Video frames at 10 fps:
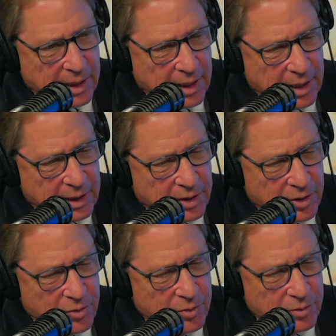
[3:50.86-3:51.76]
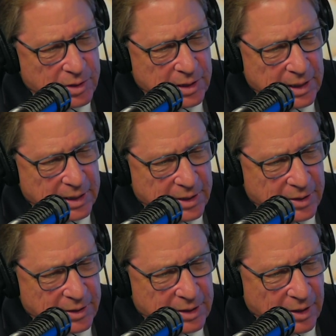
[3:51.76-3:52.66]
and you said to
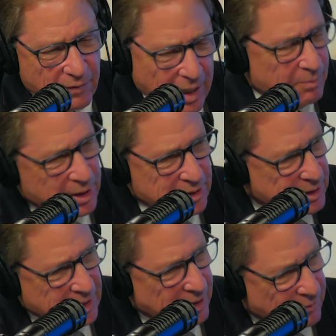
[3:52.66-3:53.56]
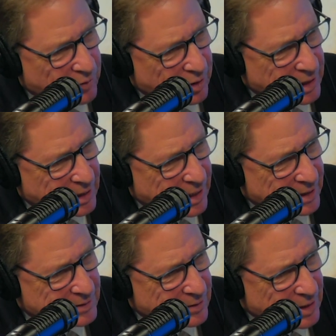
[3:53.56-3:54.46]
yourself, "I bet she's got ovarian
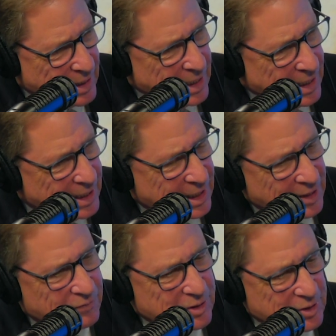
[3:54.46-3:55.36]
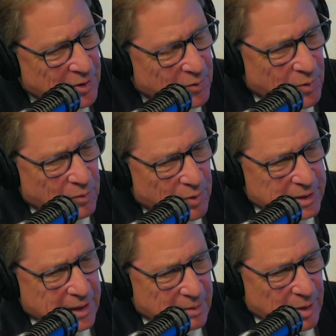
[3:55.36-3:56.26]
cancer," and if so, what
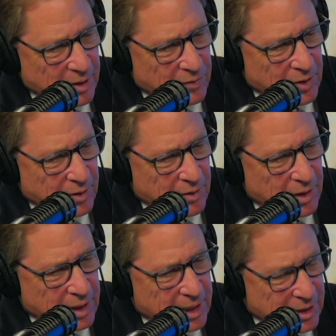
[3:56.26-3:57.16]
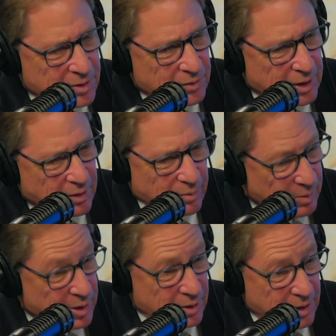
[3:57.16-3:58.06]
was it about the the history or
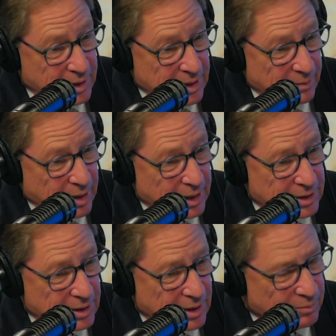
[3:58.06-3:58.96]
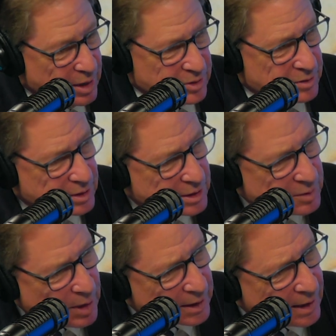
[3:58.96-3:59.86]
maybe your examination that made you suspect